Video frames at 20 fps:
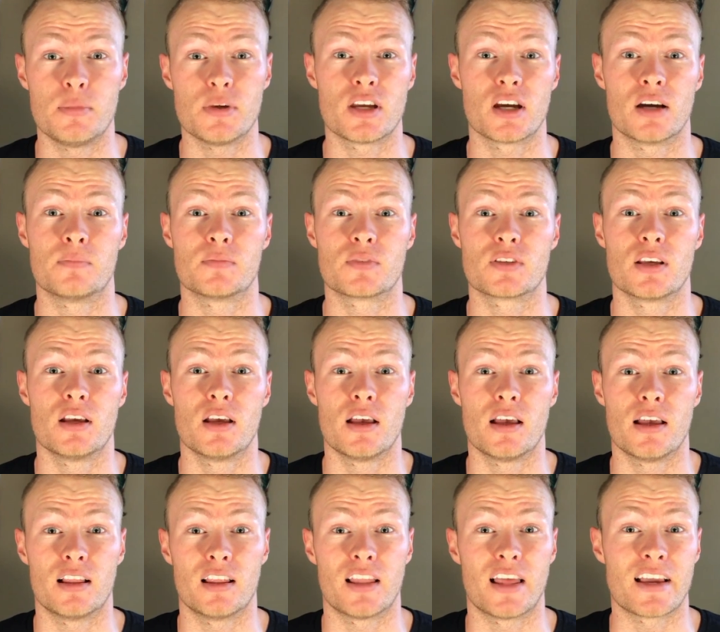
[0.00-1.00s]
It becomes
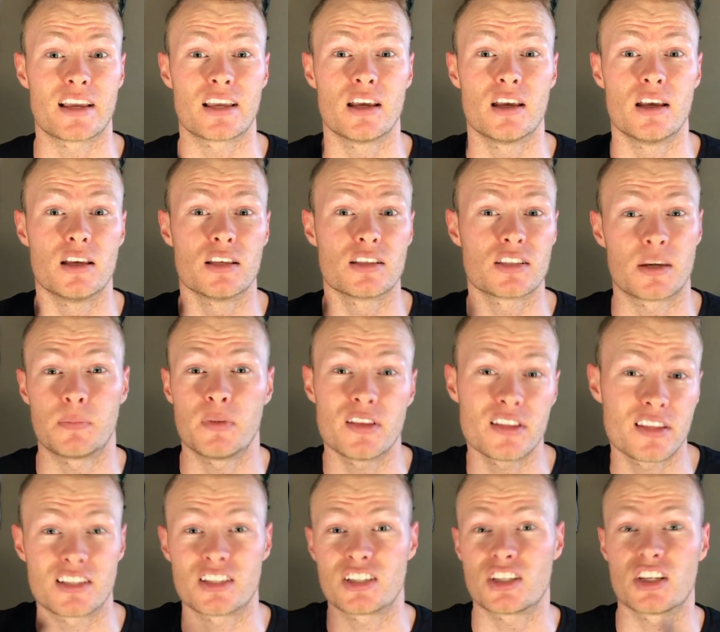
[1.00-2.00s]
like
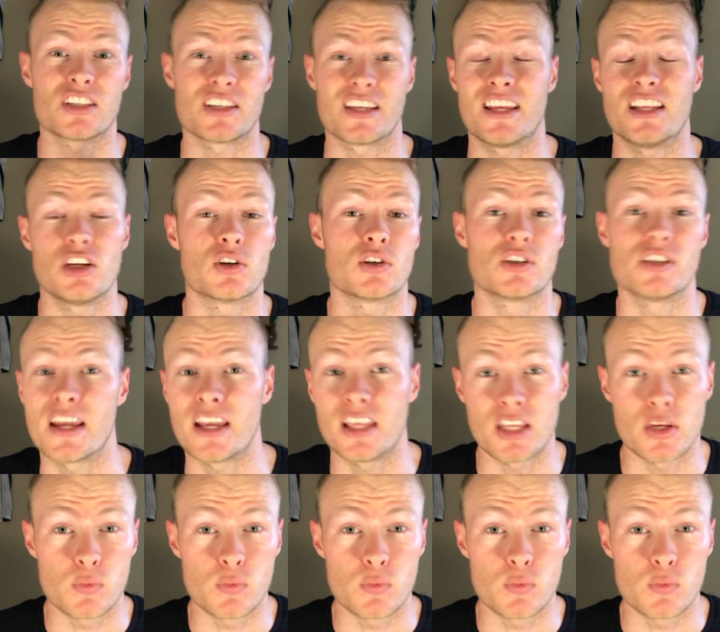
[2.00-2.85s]
something that's just in your daily